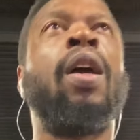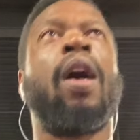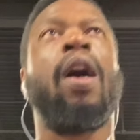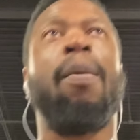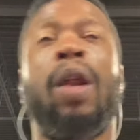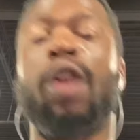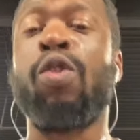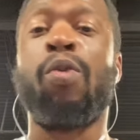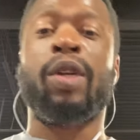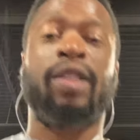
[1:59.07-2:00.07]
Um, but I
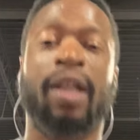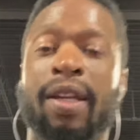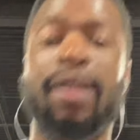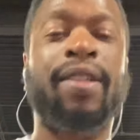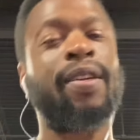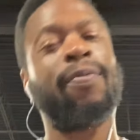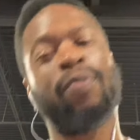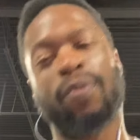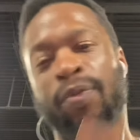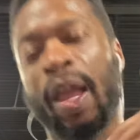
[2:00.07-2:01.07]
do want to say this:
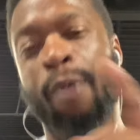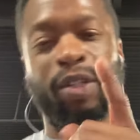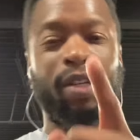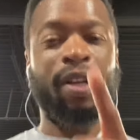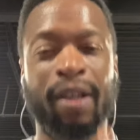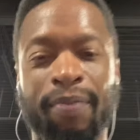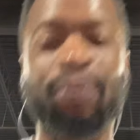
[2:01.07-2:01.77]
that was a good